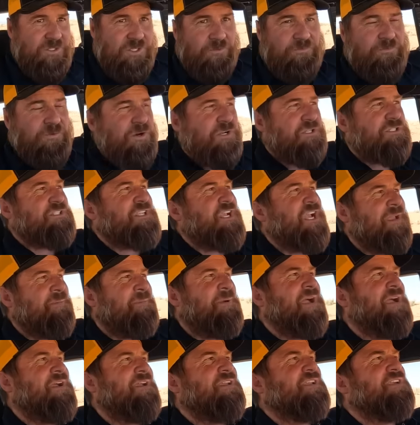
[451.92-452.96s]
it's your first time
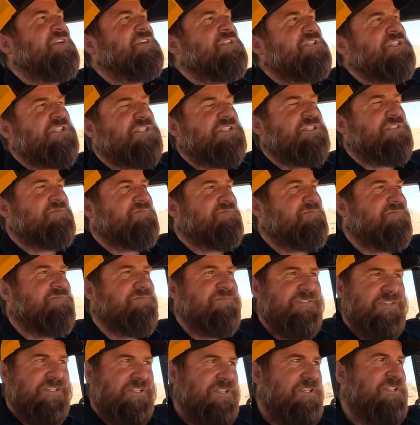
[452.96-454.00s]
out here, just
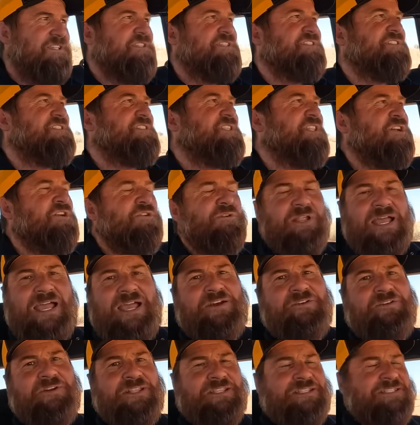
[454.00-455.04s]
slow
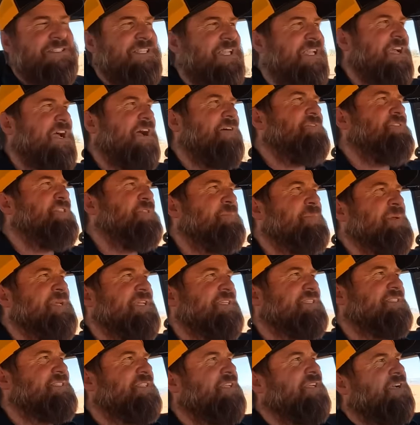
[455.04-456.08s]
down and stay off of the
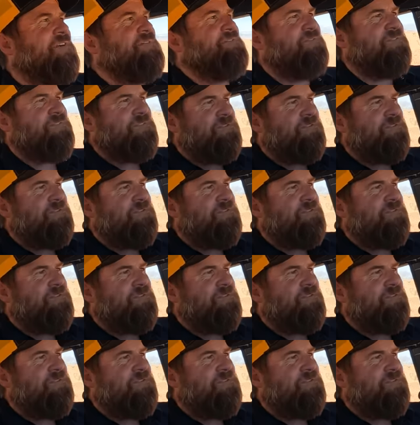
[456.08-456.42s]
big stuff.